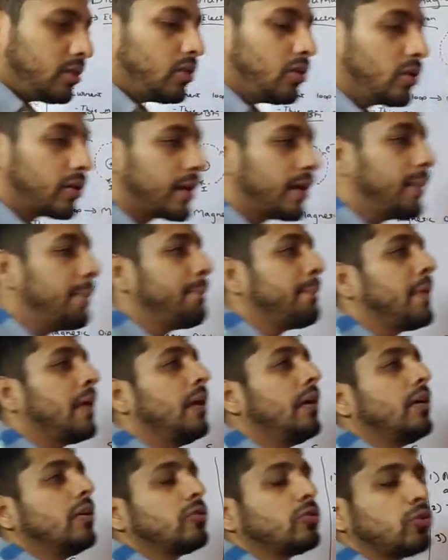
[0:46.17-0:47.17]
Okay,
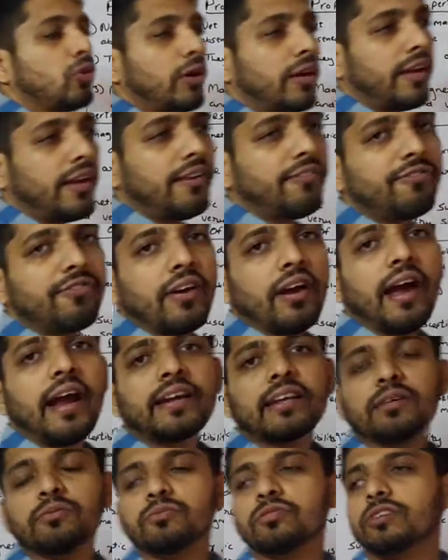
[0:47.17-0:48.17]
so if
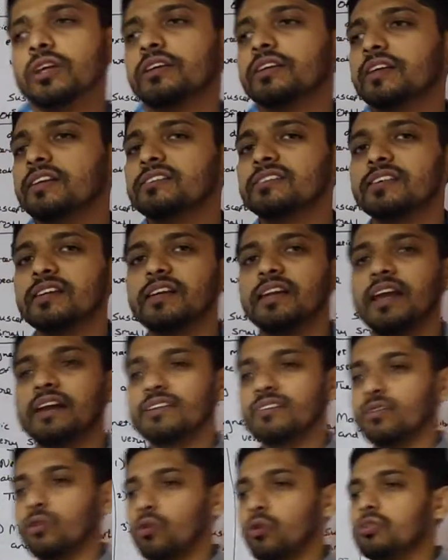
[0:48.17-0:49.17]
atoms contains
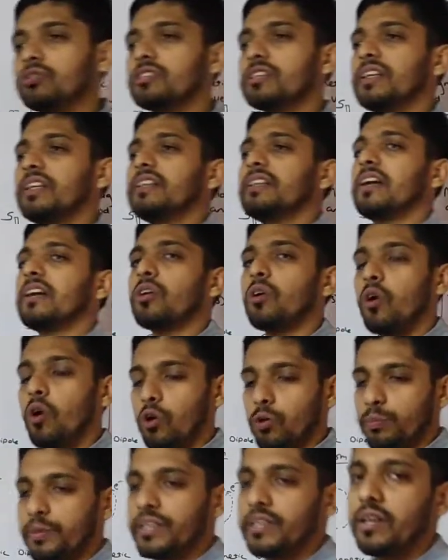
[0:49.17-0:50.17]
electrons in that
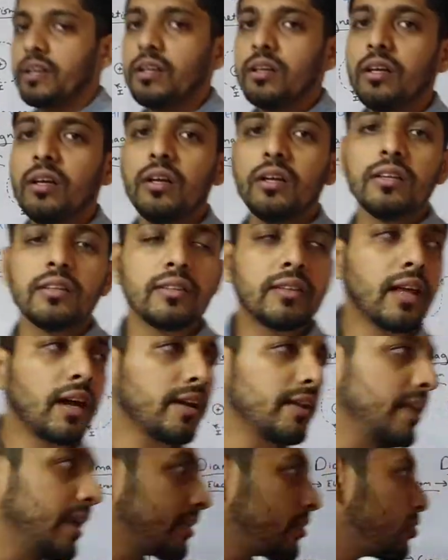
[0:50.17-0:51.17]
orbital, the
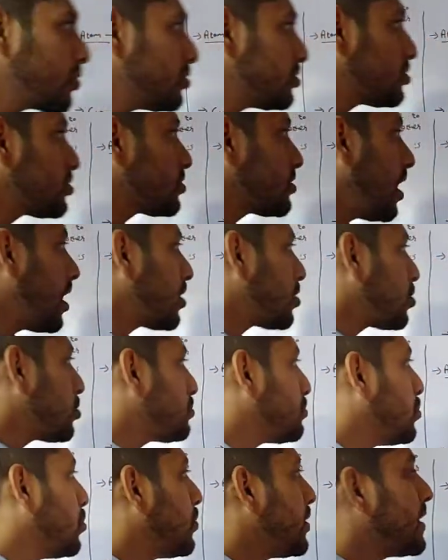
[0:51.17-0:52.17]
electrons start
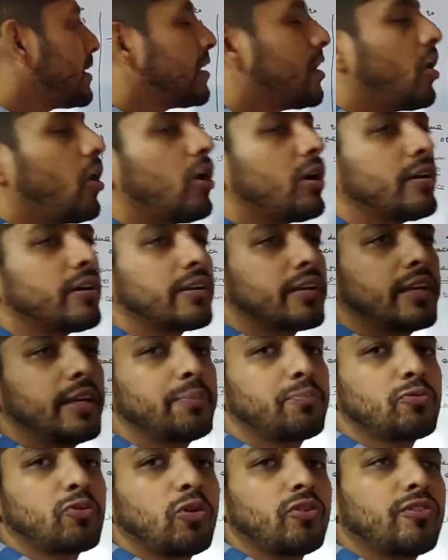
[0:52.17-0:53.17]
on moving or
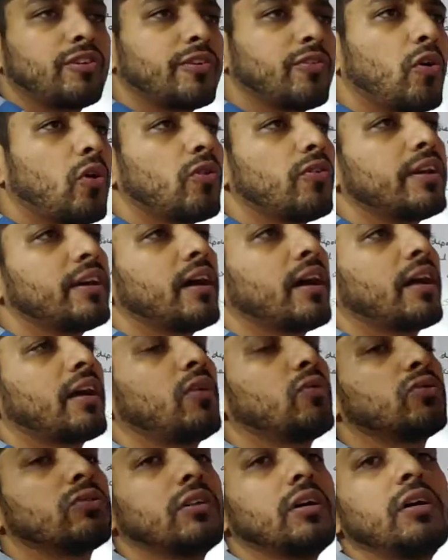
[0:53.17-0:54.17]
keeps on revolving
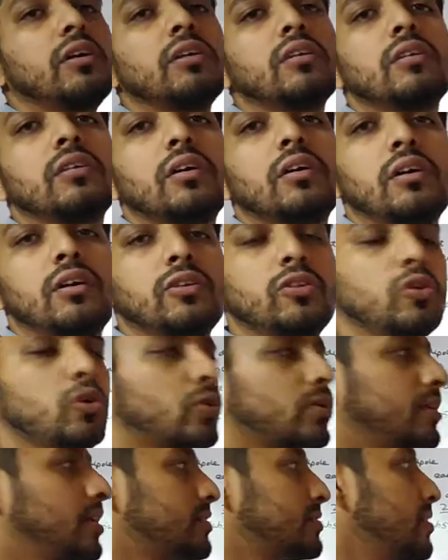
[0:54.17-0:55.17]
around the
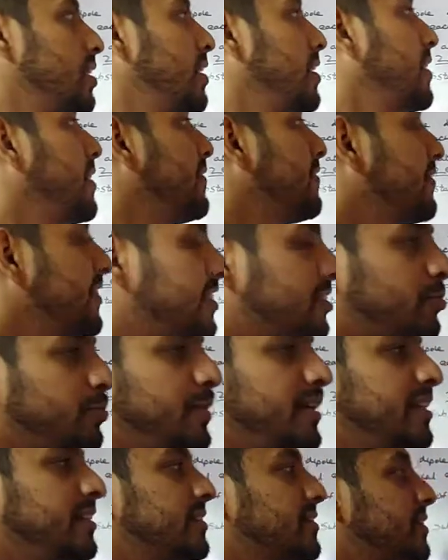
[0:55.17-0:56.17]
nucleus, which
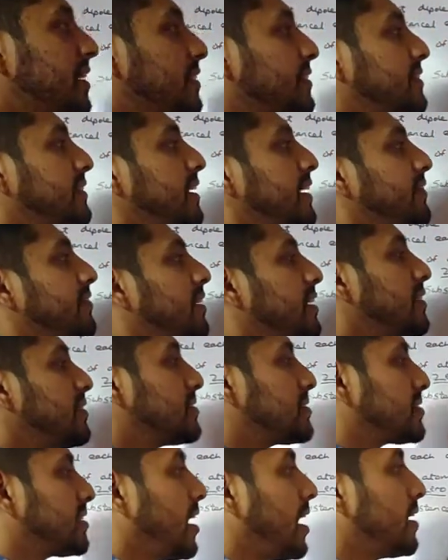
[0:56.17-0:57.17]
means that they will
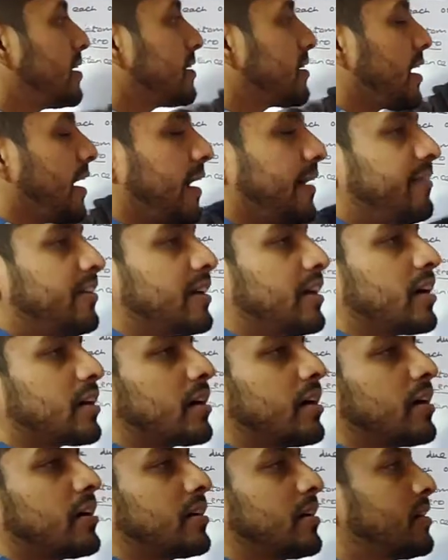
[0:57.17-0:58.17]
start having a
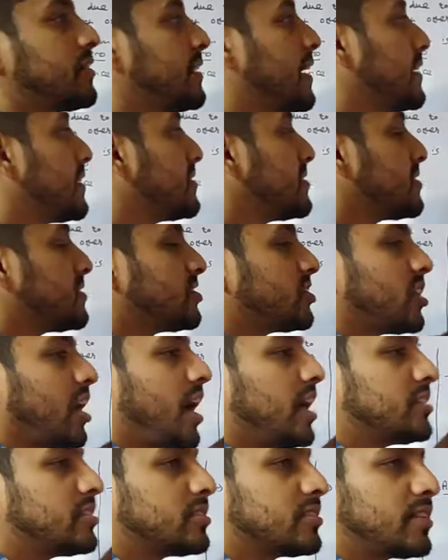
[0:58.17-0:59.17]
current, that is a
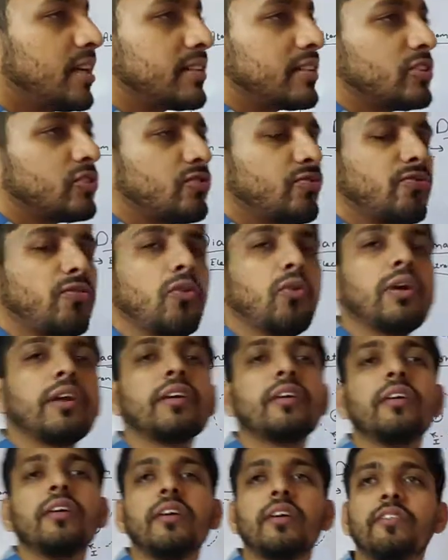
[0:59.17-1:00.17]
charge that is
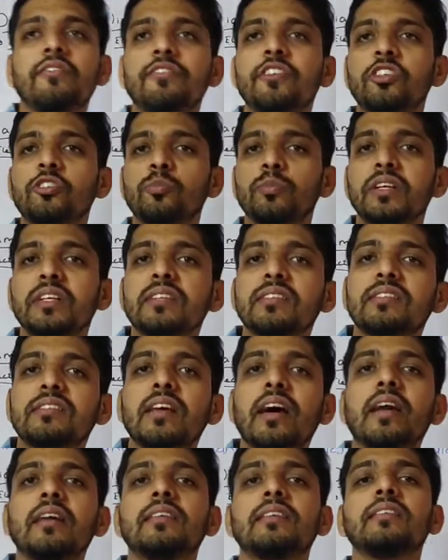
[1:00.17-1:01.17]
flowing, which means
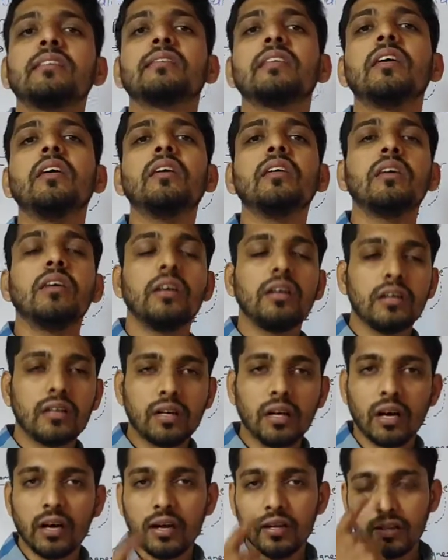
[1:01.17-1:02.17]
that is a
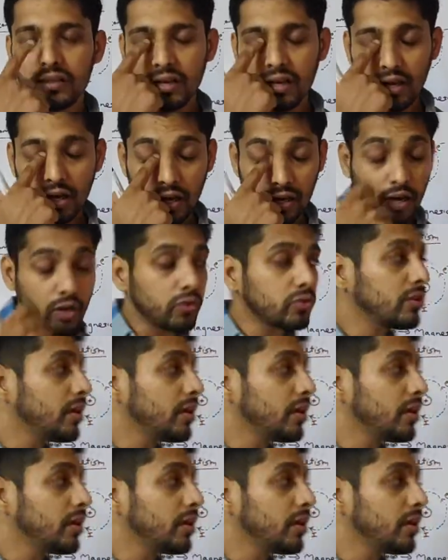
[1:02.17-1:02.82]
current around